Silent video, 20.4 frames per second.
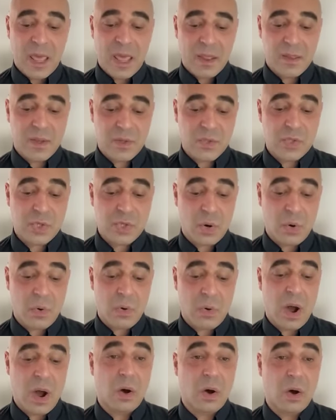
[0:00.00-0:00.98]
that show
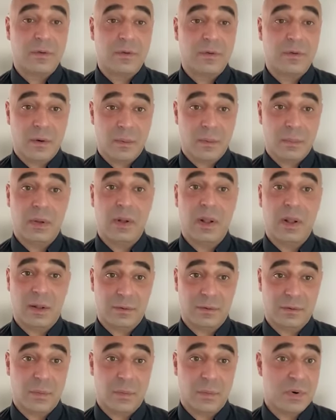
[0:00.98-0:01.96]
how terrible
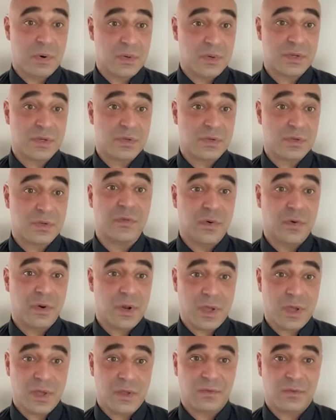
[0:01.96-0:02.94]
ultra processed
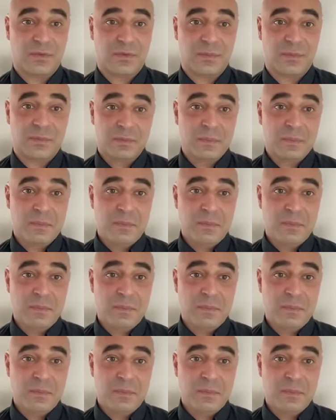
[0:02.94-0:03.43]
food is